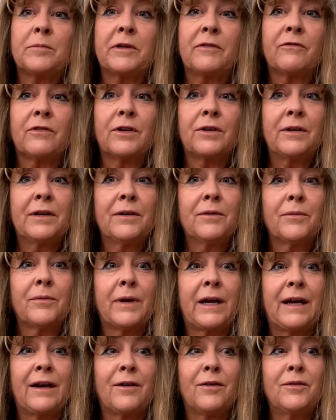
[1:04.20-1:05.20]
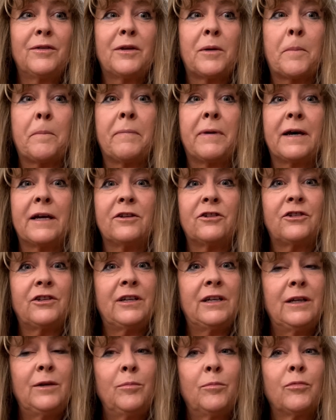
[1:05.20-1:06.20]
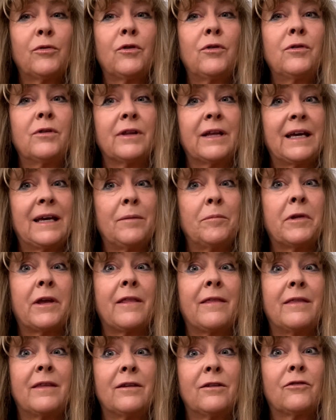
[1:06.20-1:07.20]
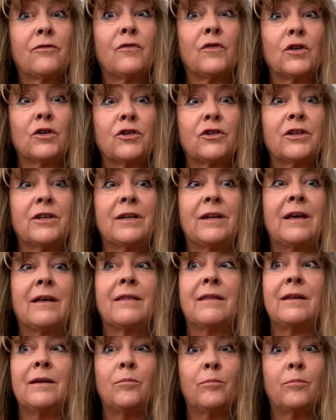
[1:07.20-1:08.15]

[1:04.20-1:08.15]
floating around, but she proclaimed this version the